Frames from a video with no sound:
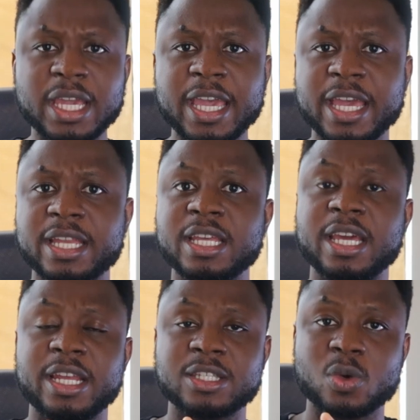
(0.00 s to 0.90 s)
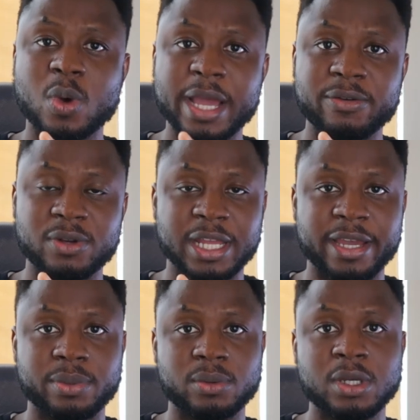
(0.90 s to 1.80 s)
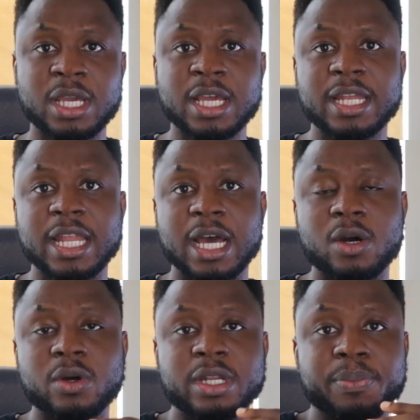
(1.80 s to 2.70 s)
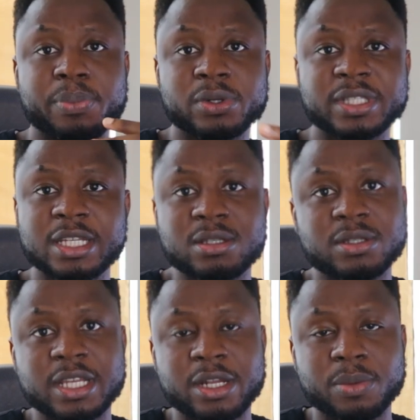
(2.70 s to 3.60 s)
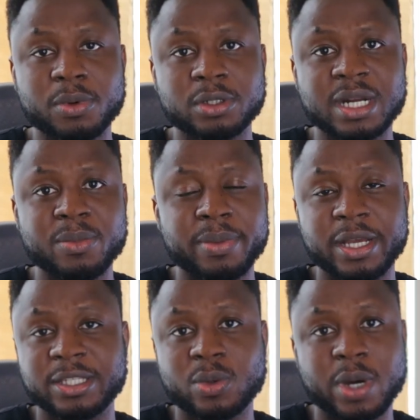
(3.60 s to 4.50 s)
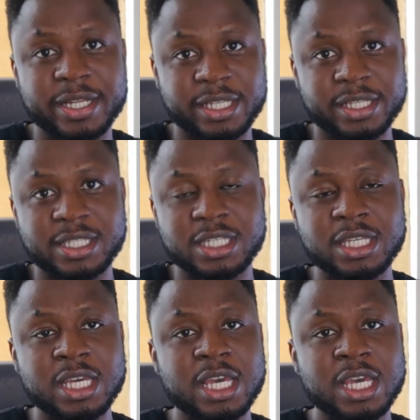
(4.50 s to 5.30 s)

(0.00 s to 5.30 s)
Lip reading: and it is quite reliable. Now, the process to set up Ultra Mobile is quite easy.